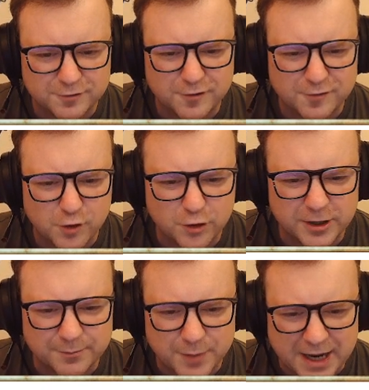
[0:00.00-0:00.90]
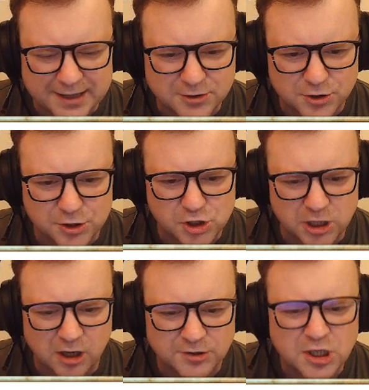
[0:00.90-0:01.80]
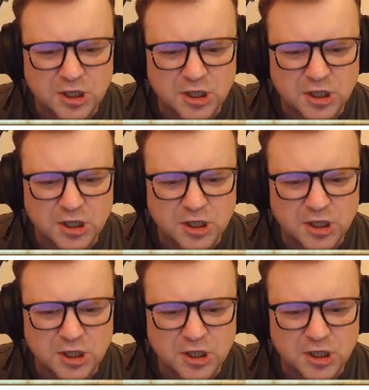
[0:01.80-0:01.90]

referring back to the chart